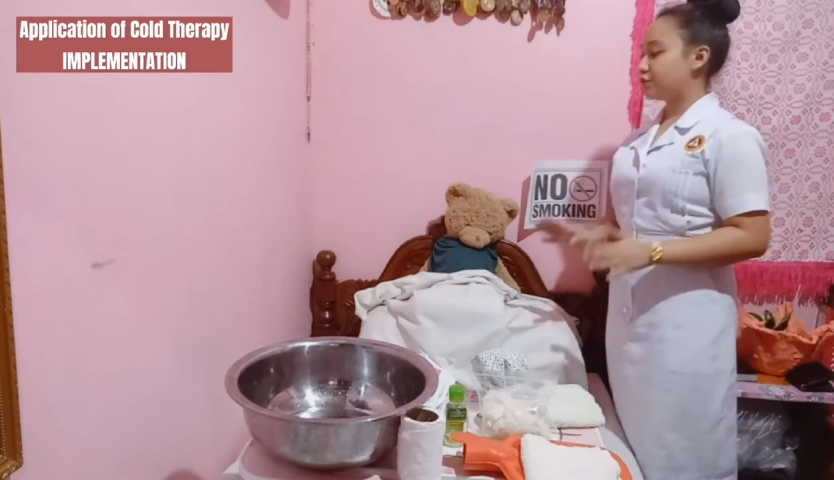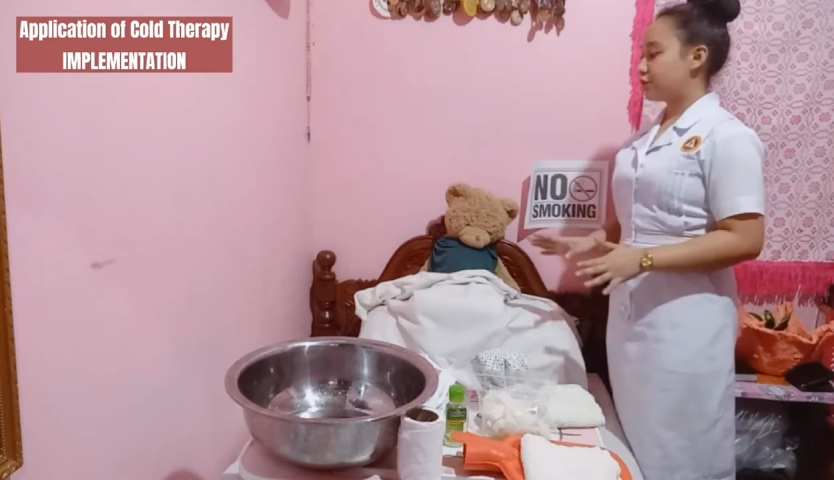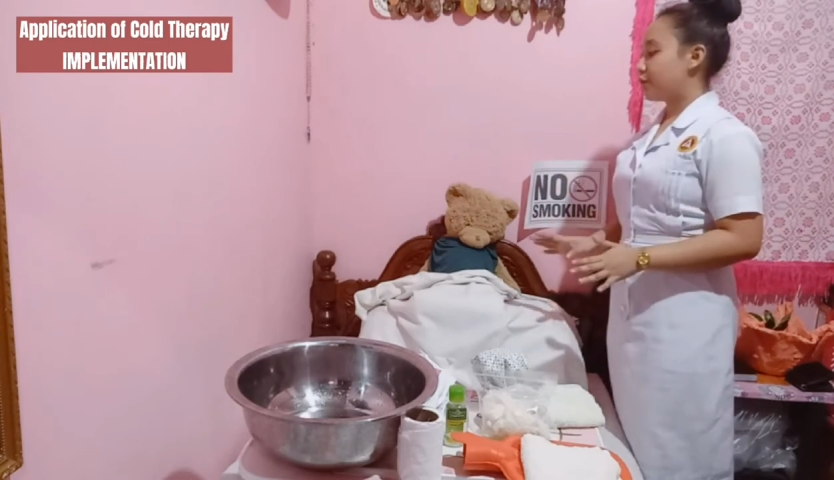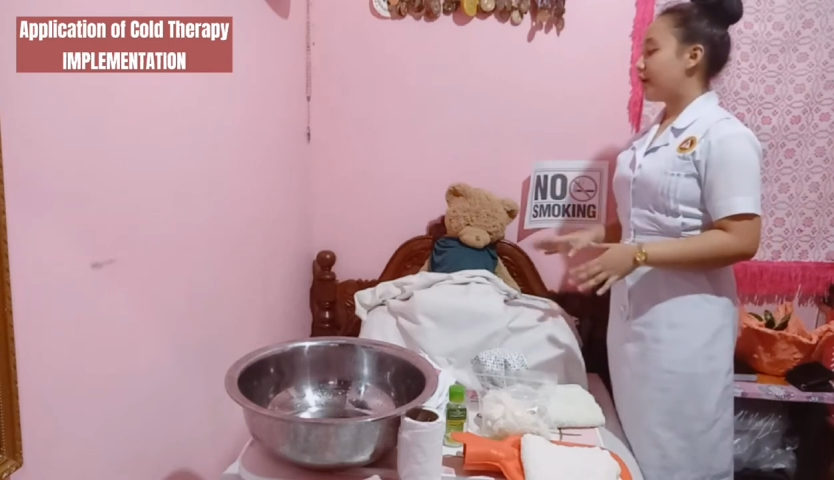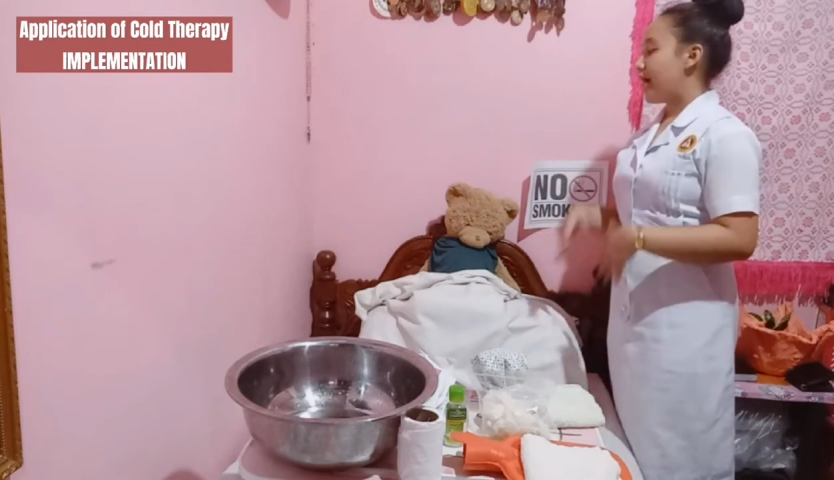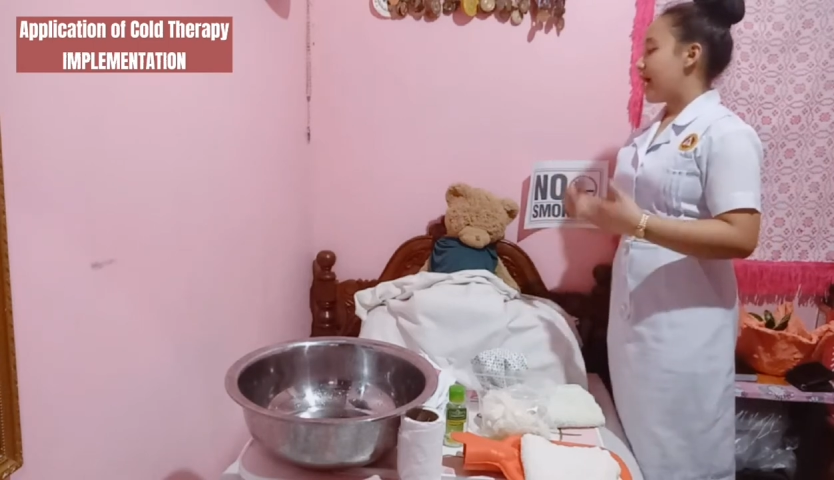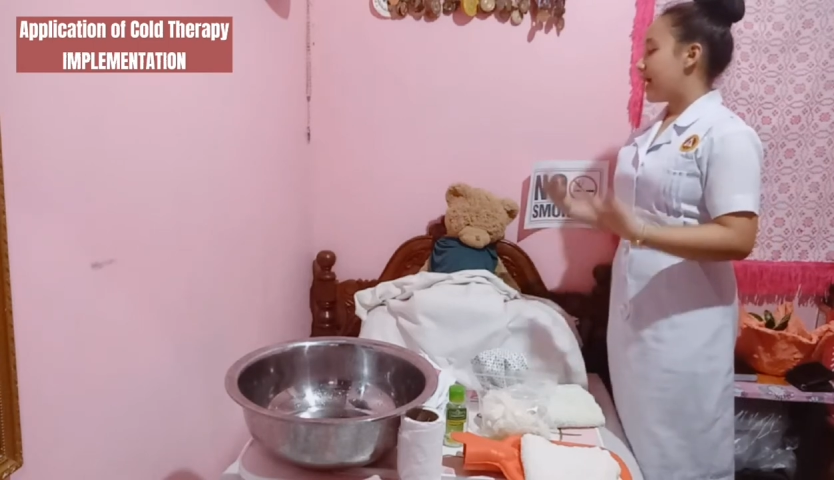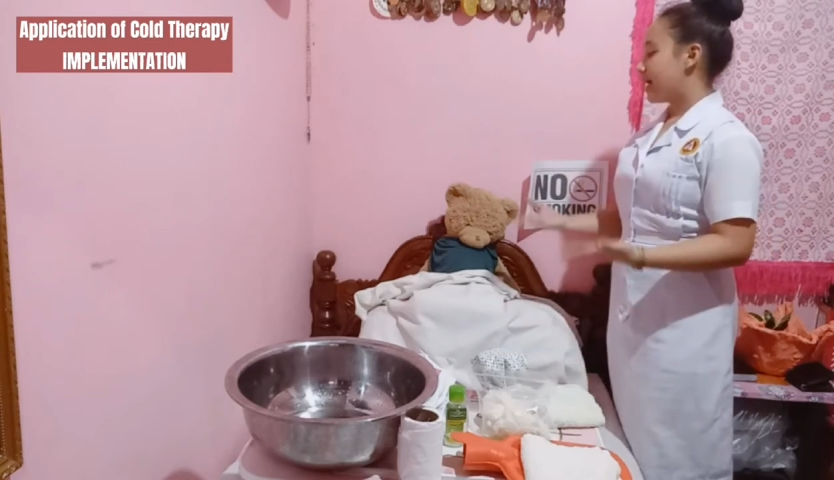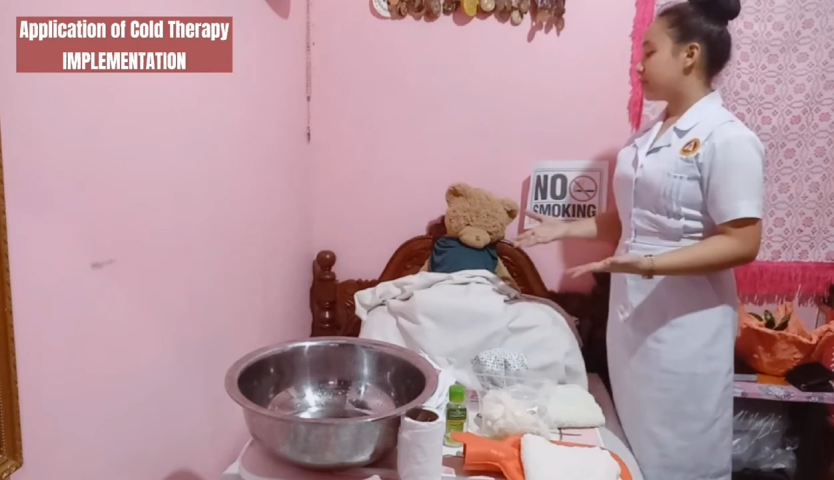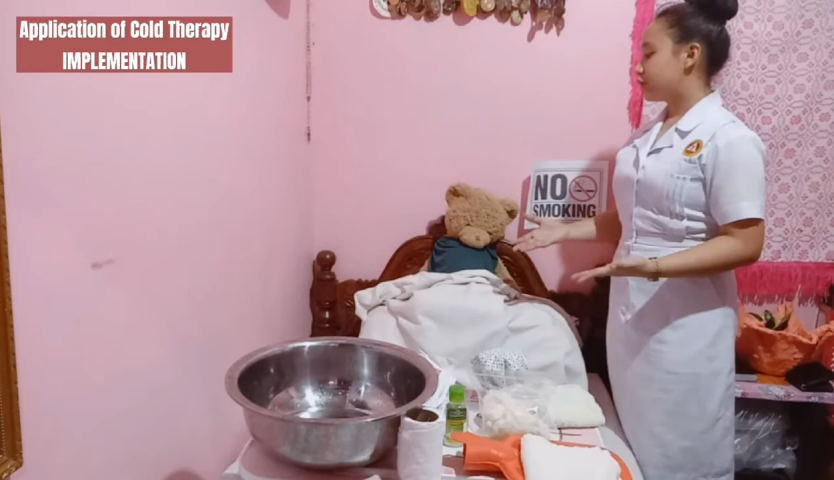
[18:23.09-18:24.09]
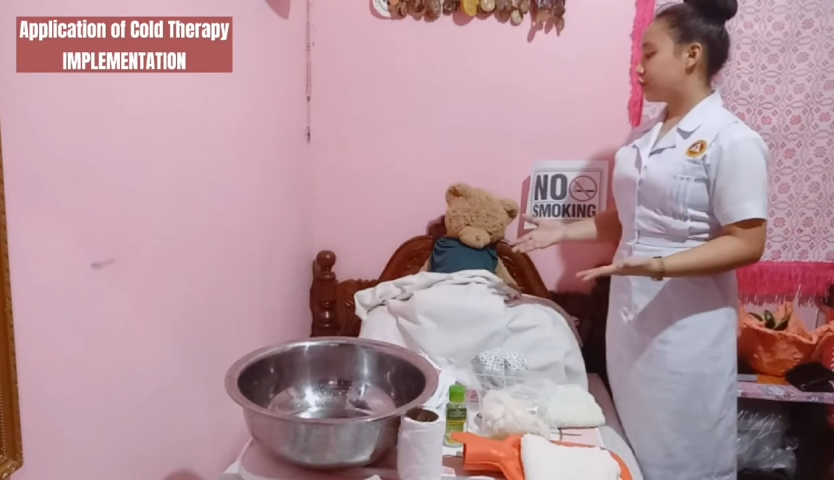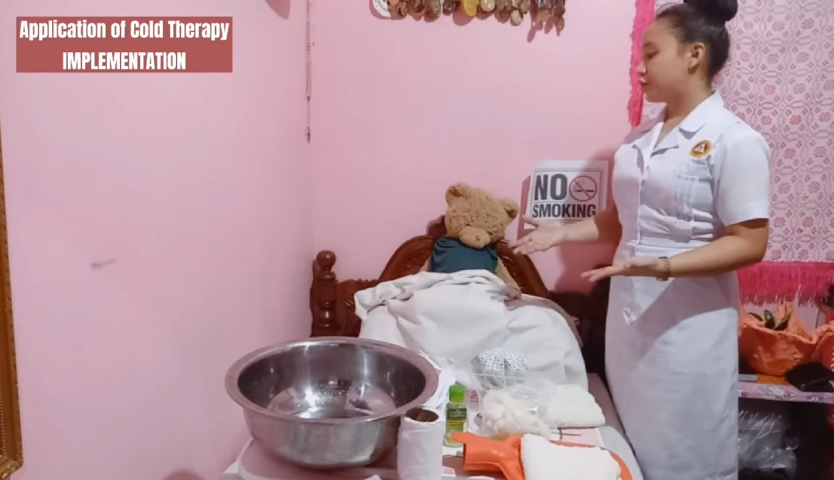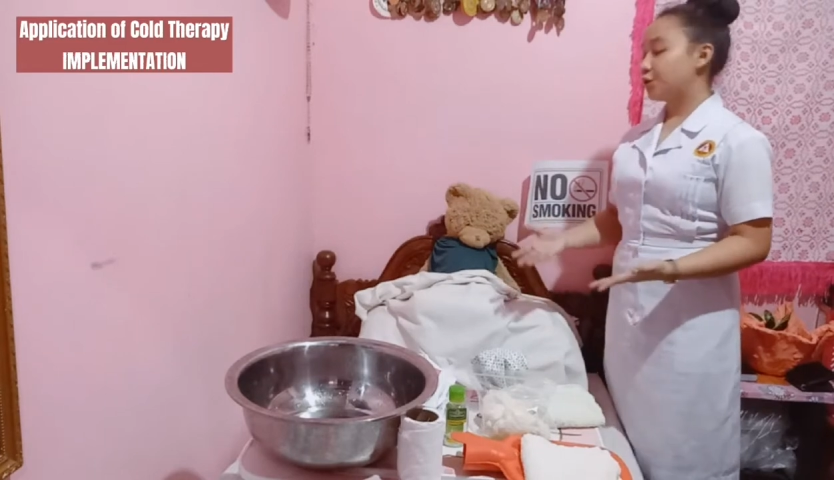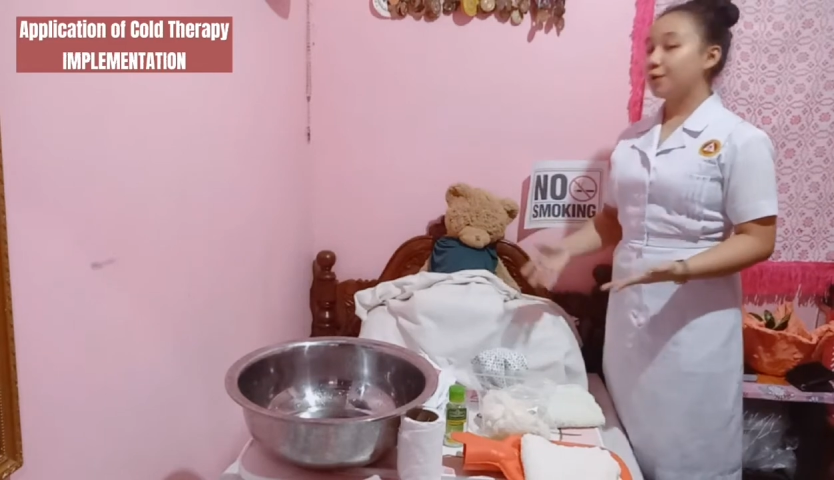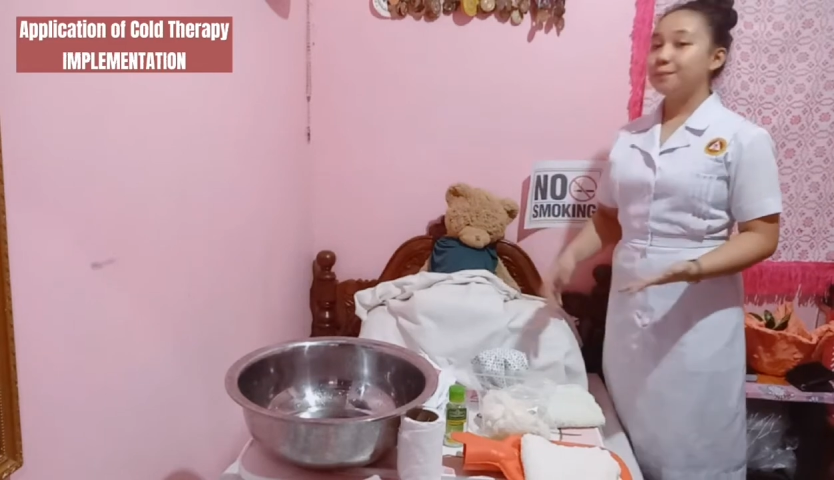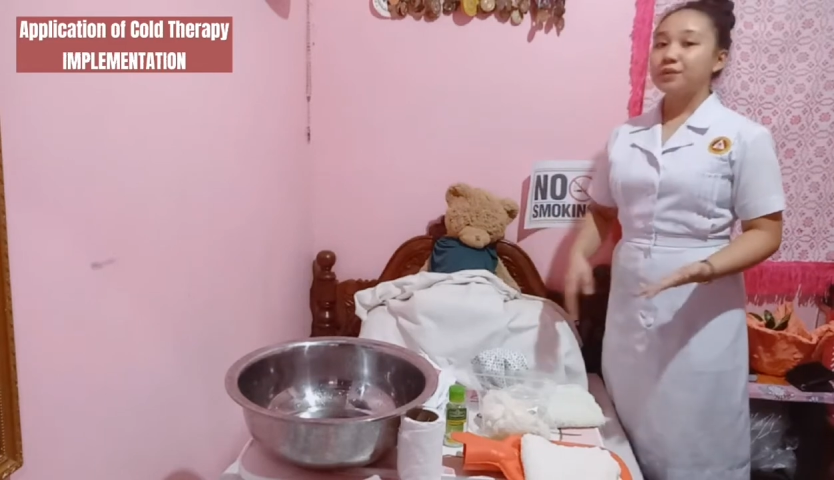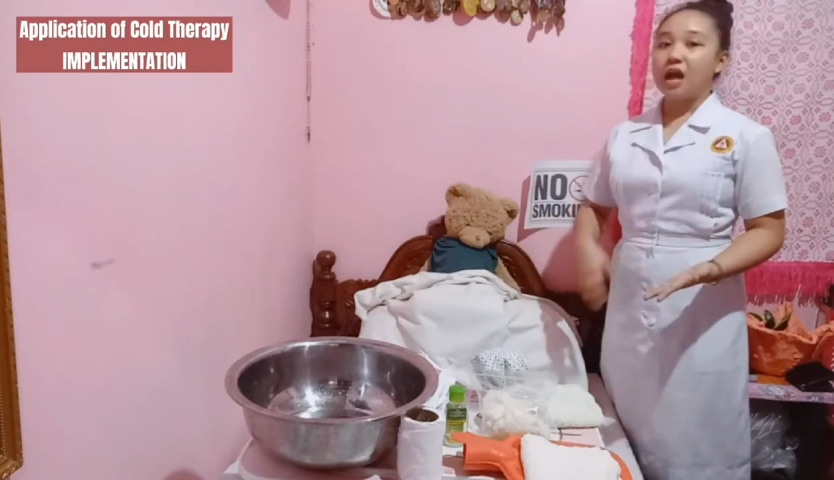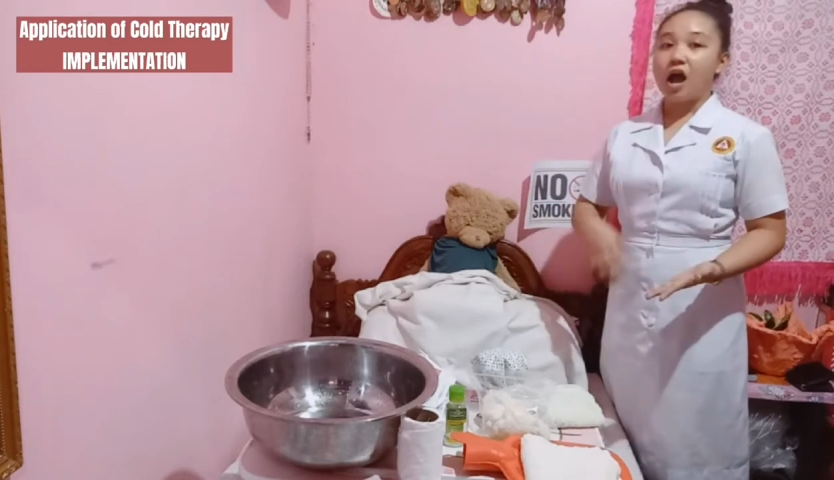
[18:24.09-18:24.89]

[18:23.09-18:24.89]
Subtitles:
do is to